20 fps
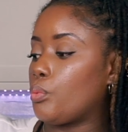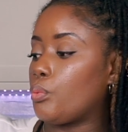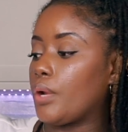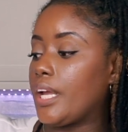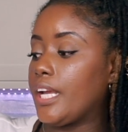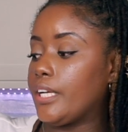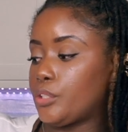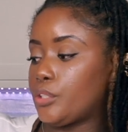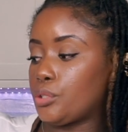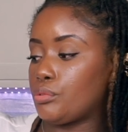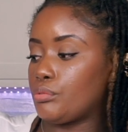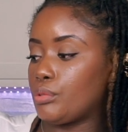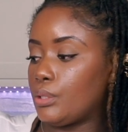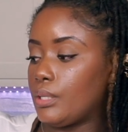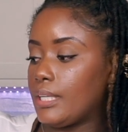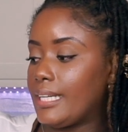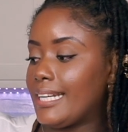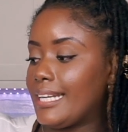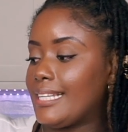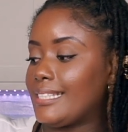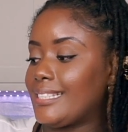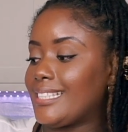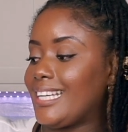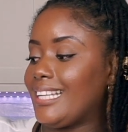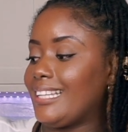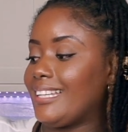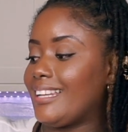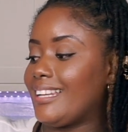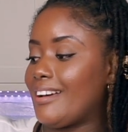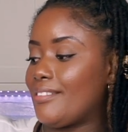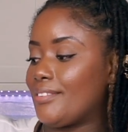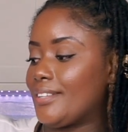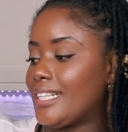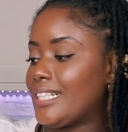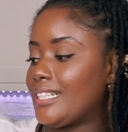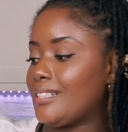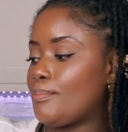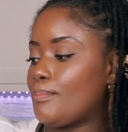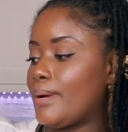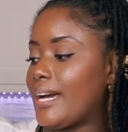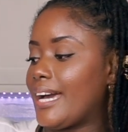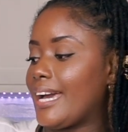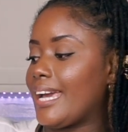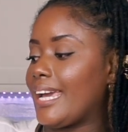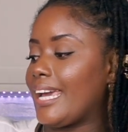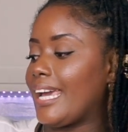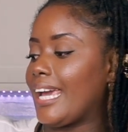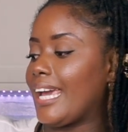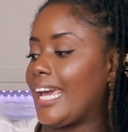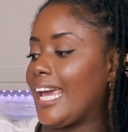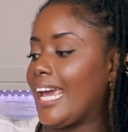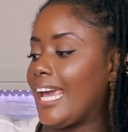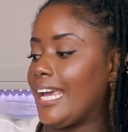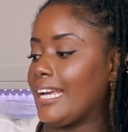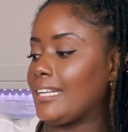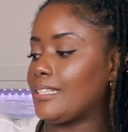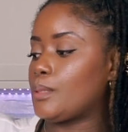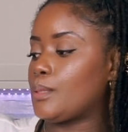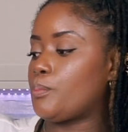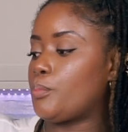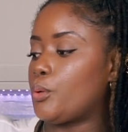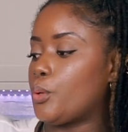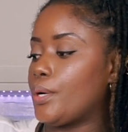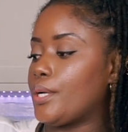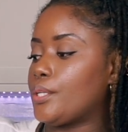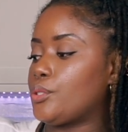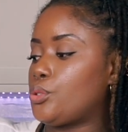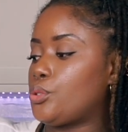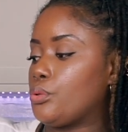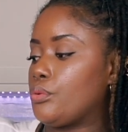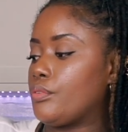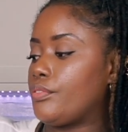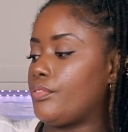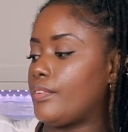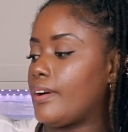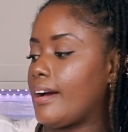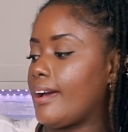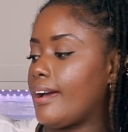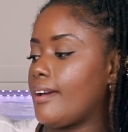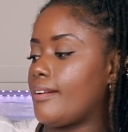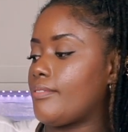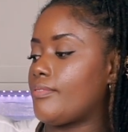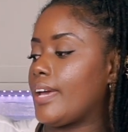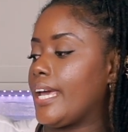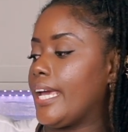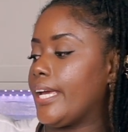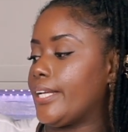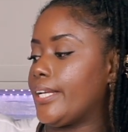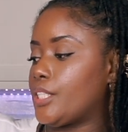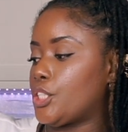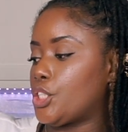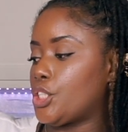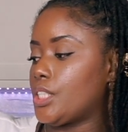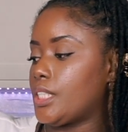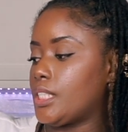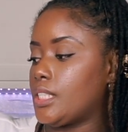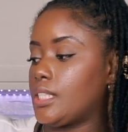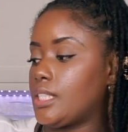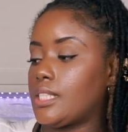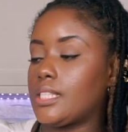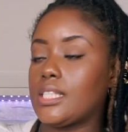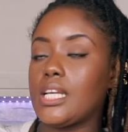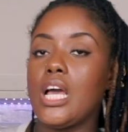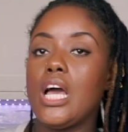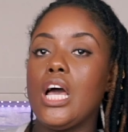each roll is 11 by 8.25 inches.